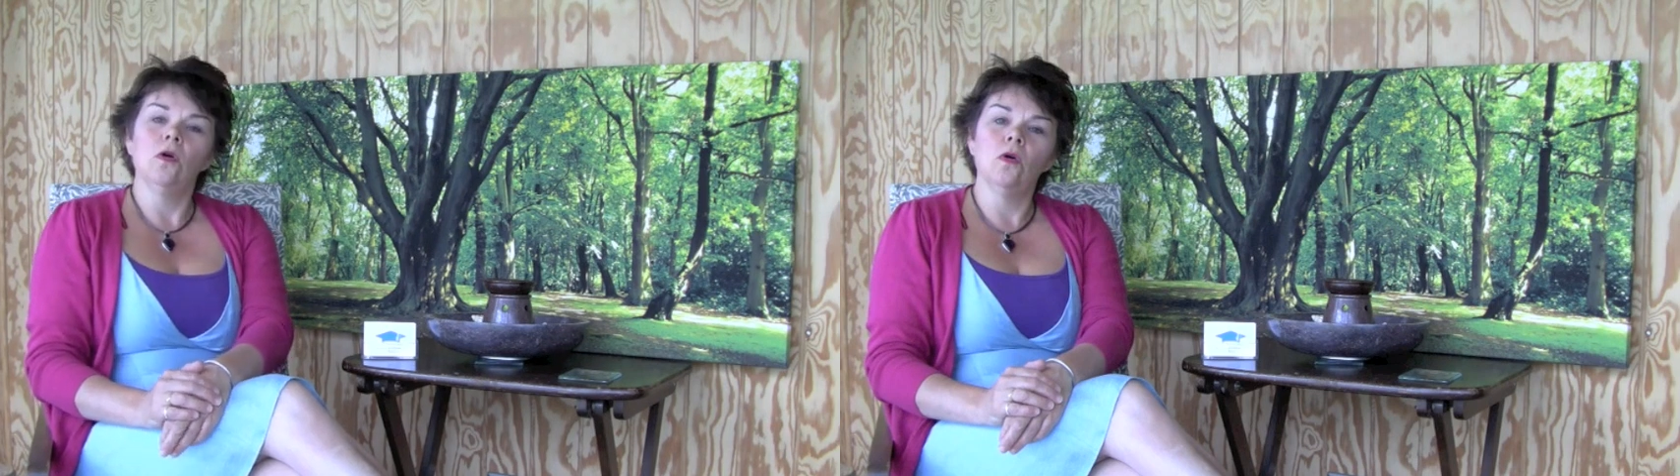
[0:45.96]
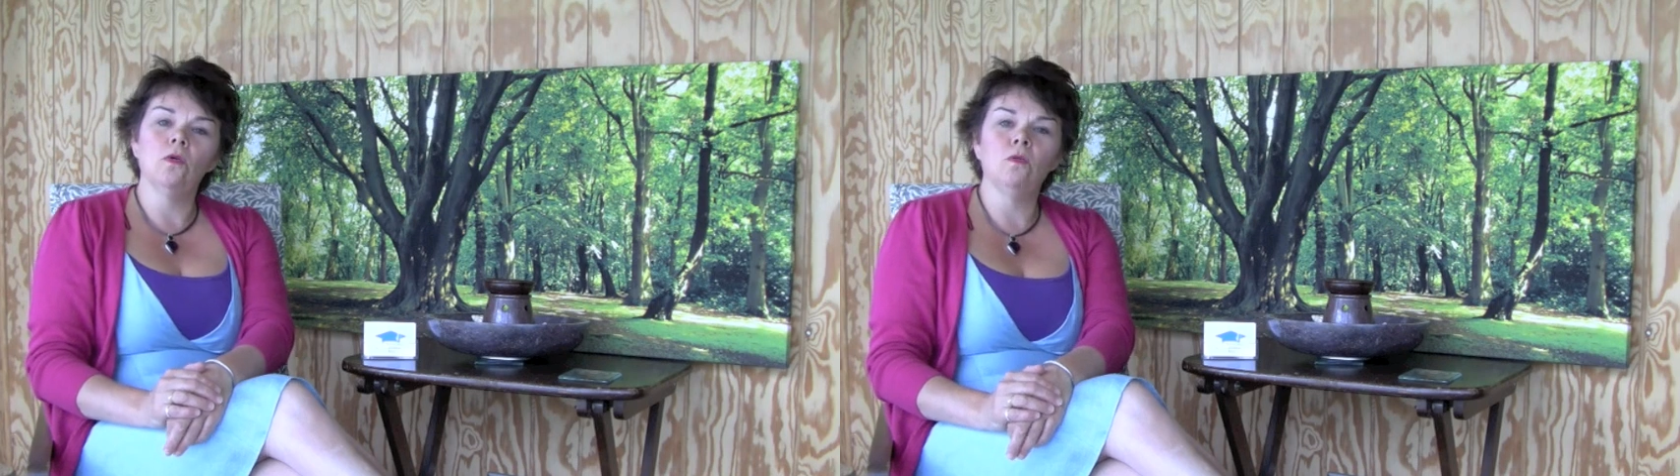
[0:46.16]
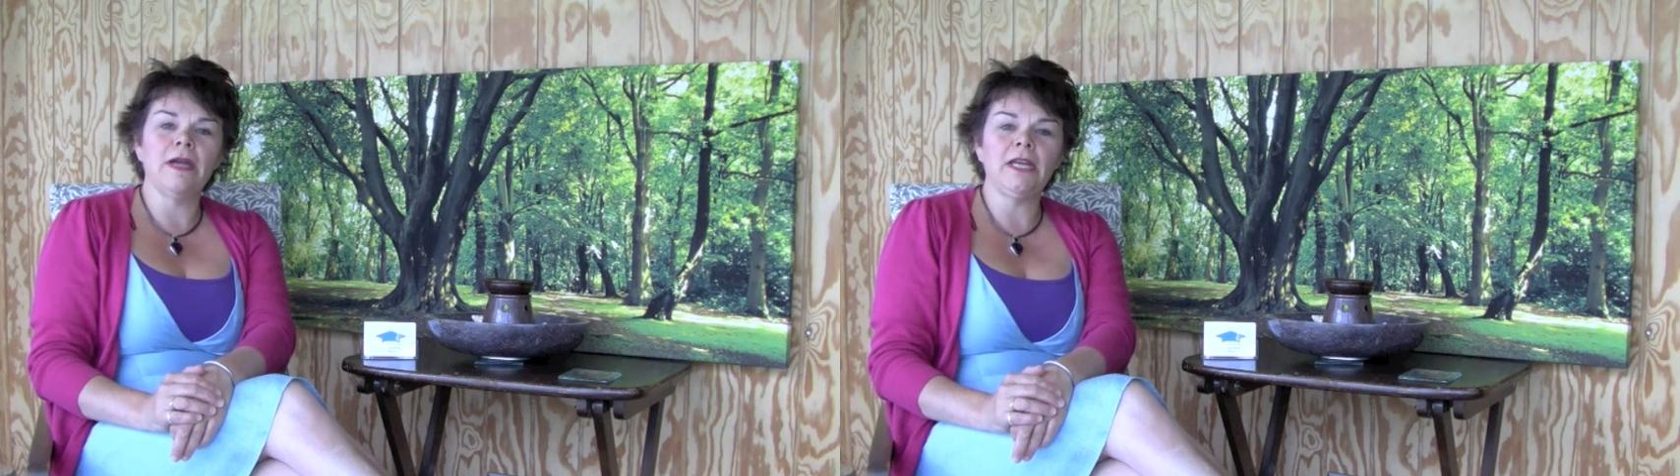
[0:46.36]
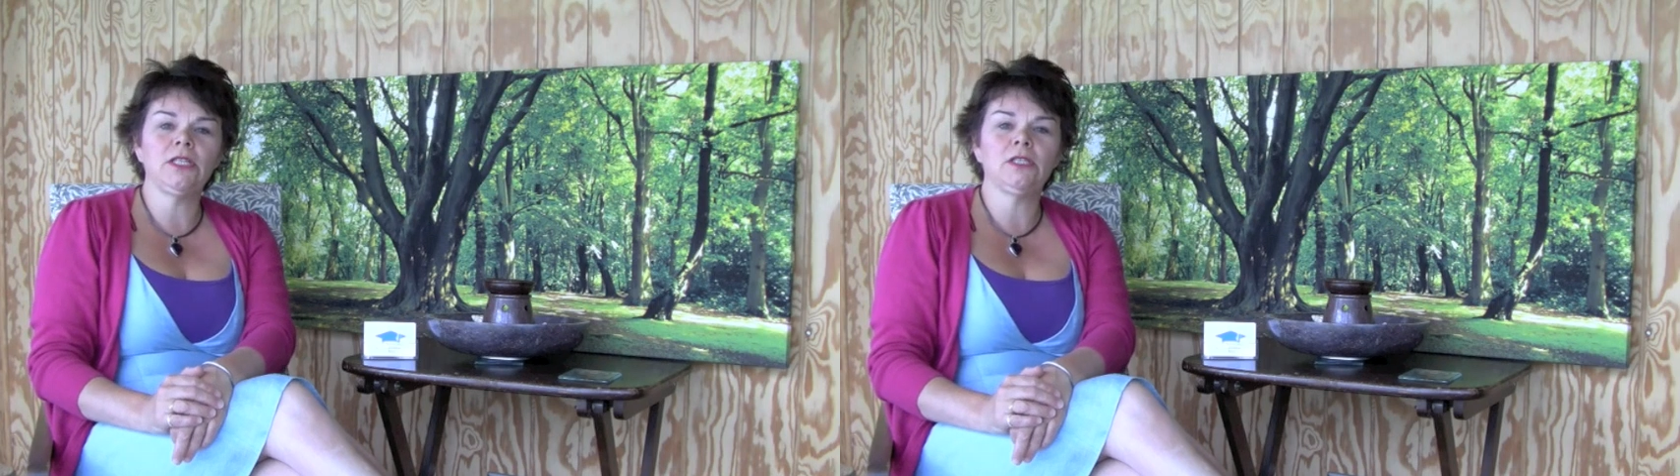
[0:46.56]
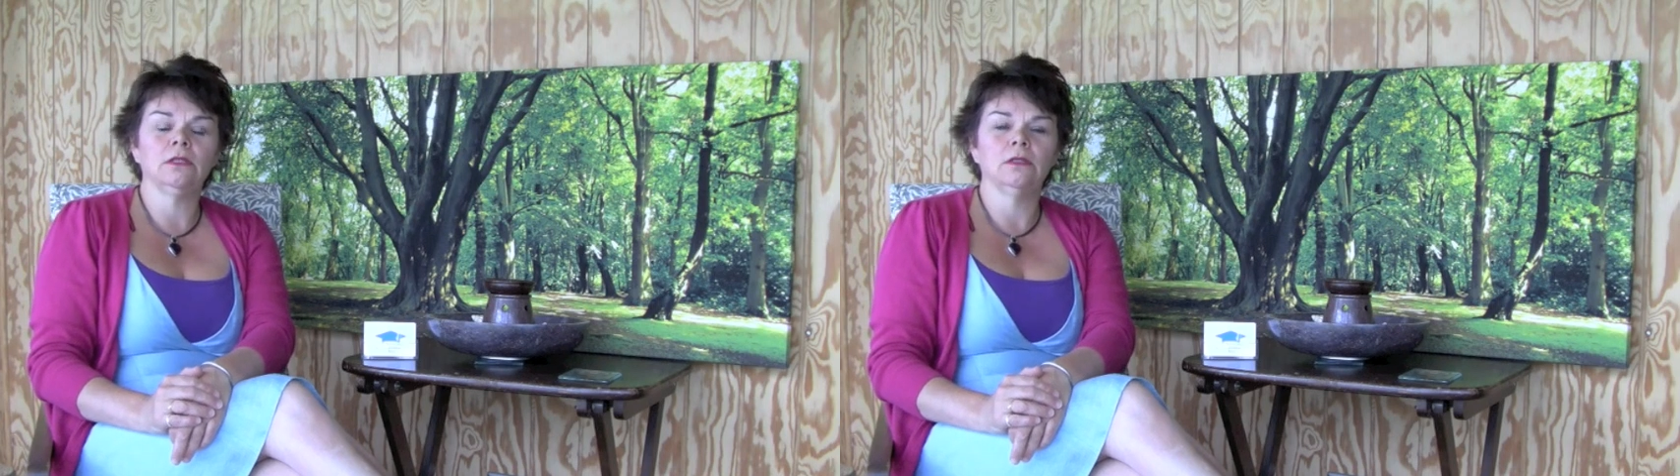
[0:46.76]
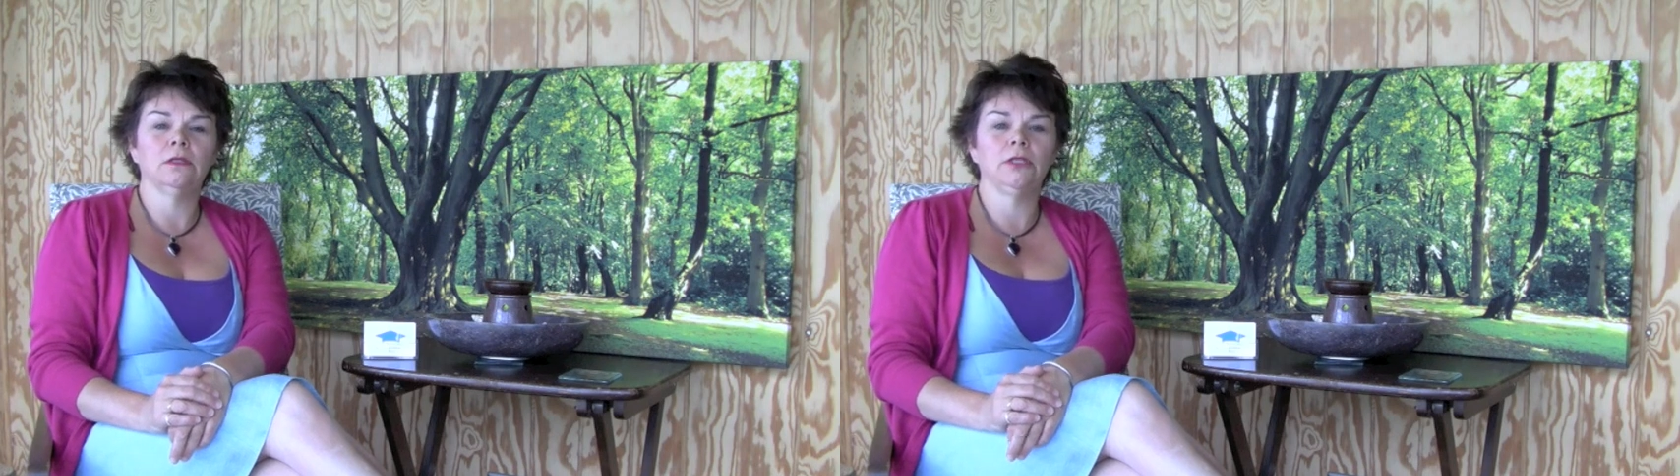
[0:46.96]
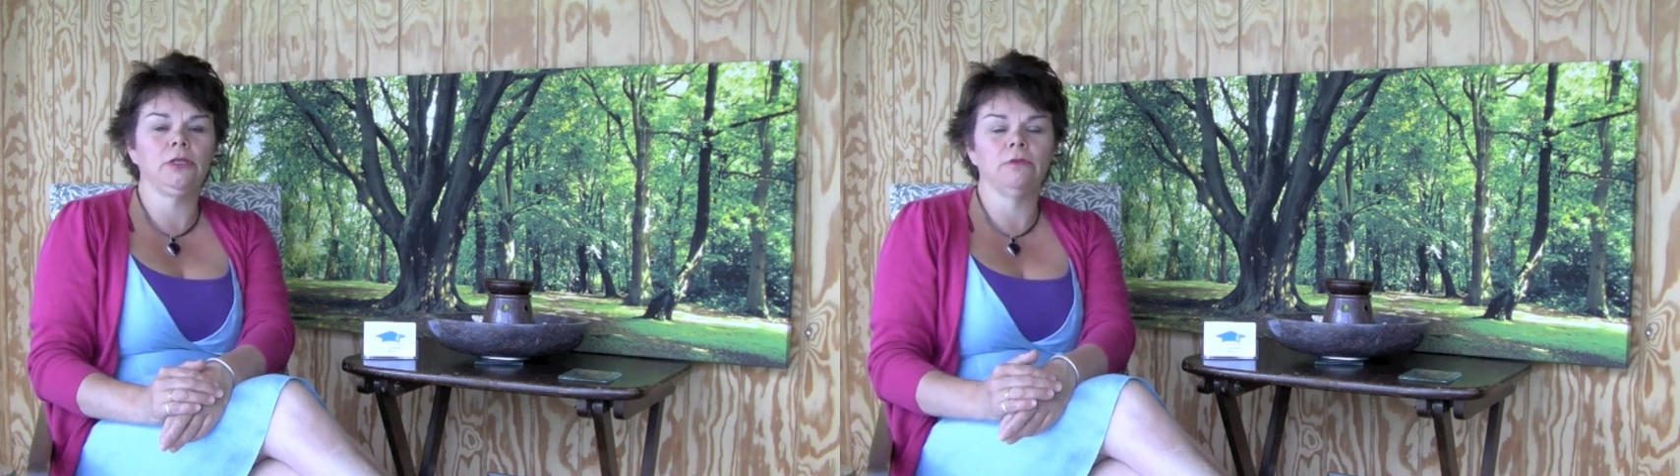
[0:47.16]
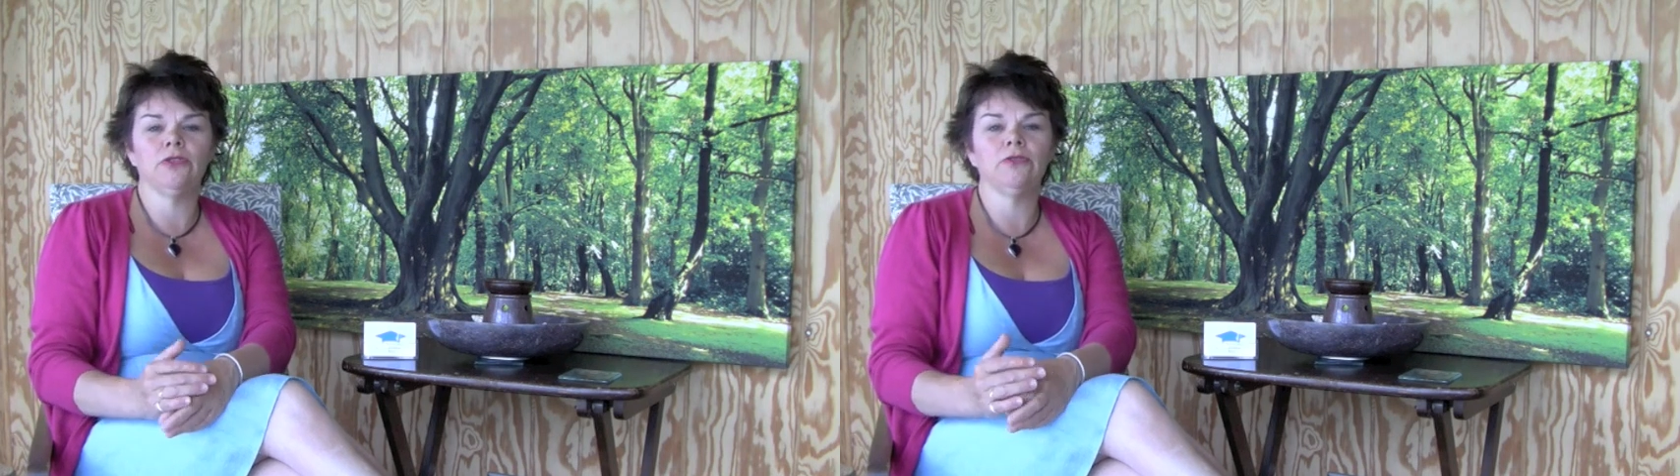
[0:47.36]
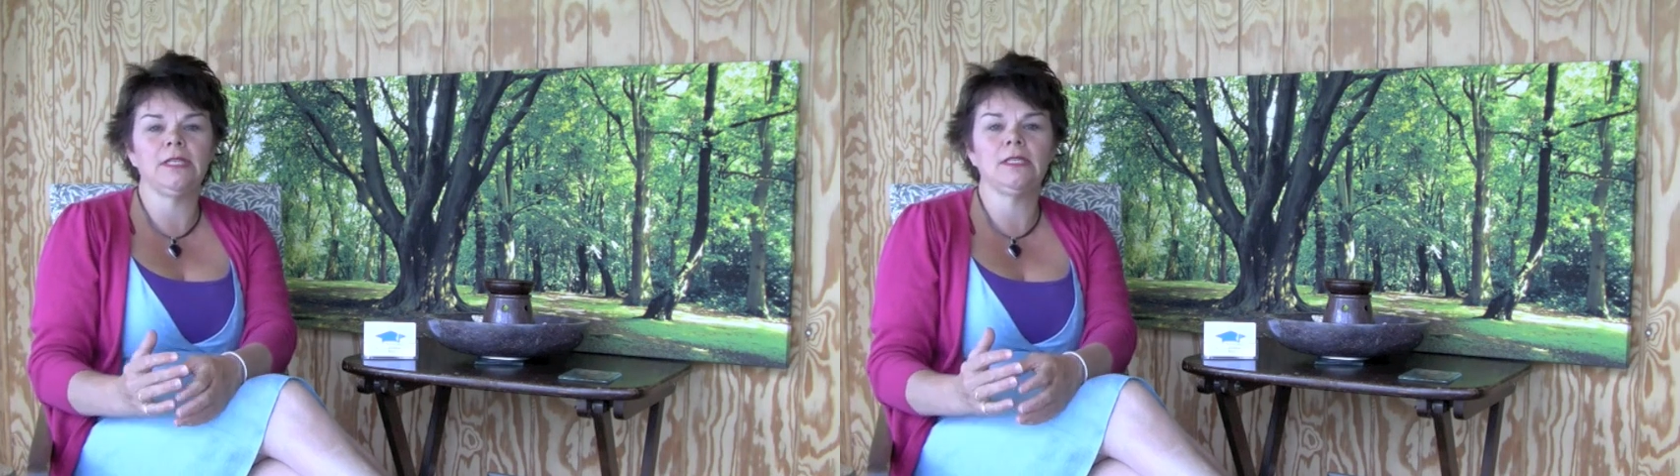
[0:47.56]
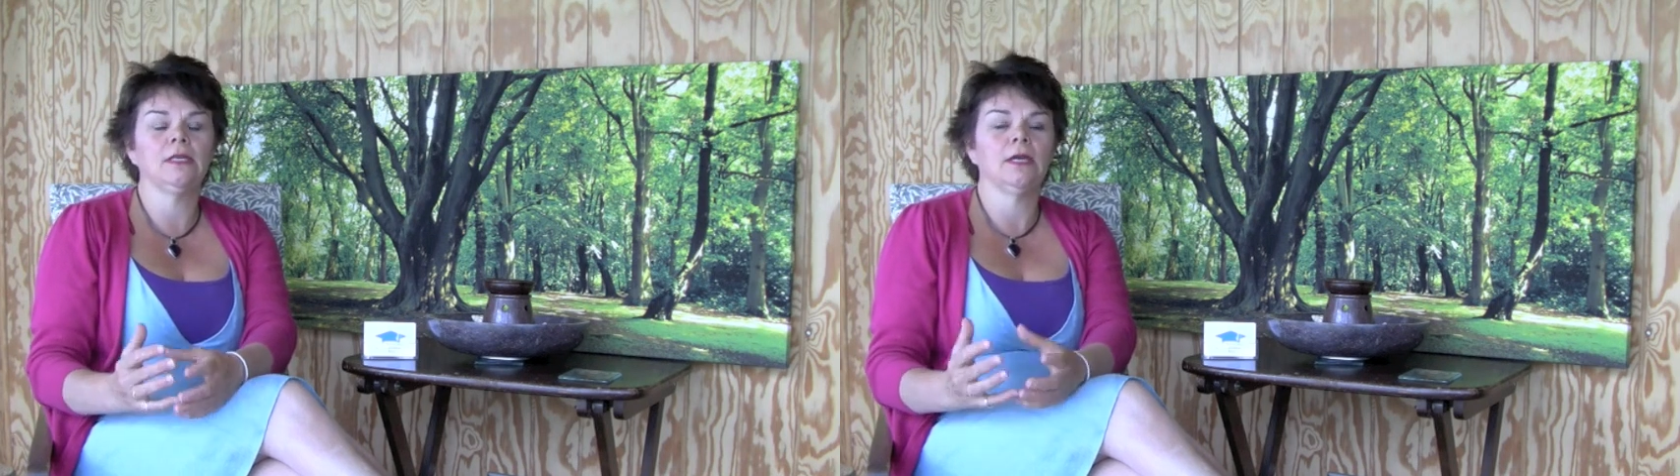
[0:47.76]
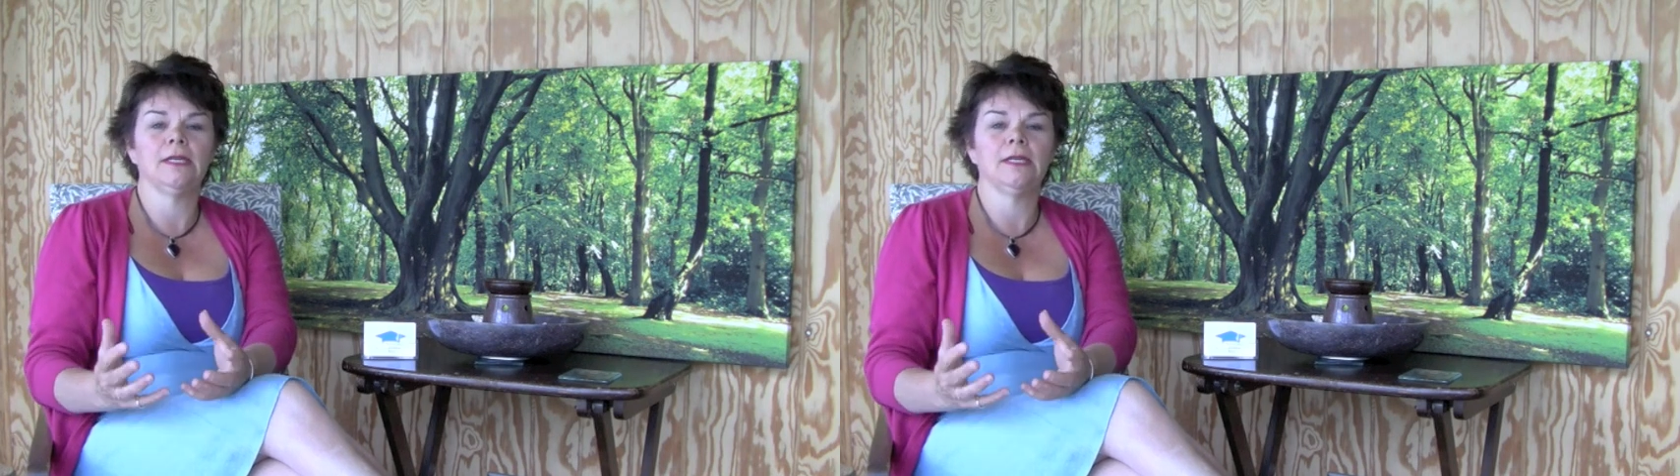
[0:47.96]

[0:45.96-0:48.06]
Or wish that you were treating